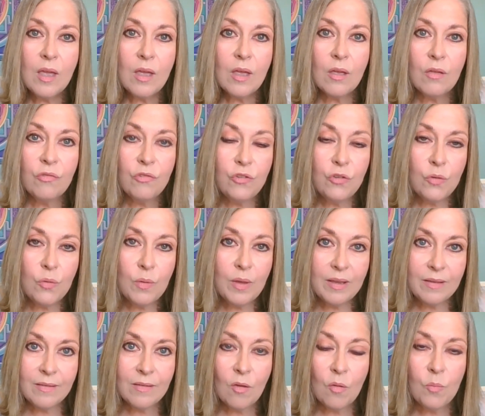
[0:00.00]
a few
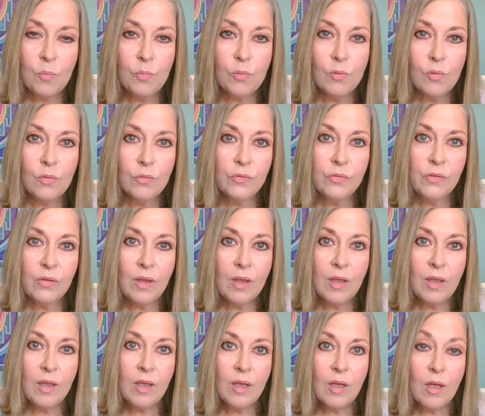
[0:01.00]
examples
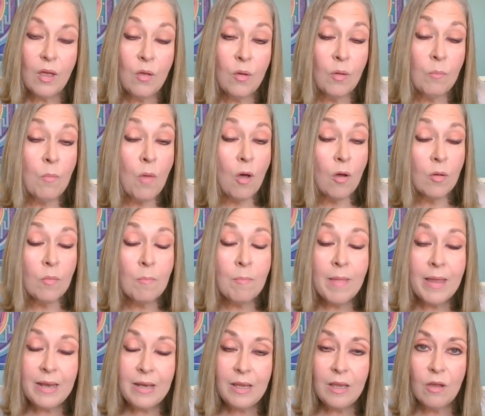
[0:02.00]
among
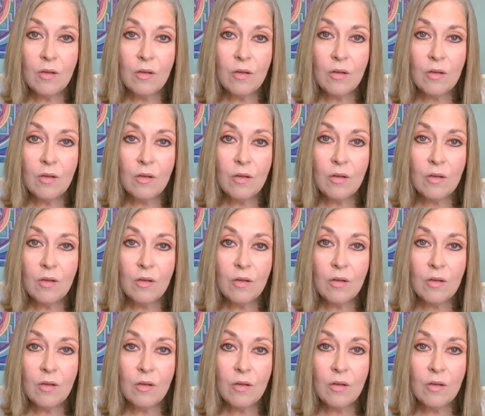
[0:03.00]
many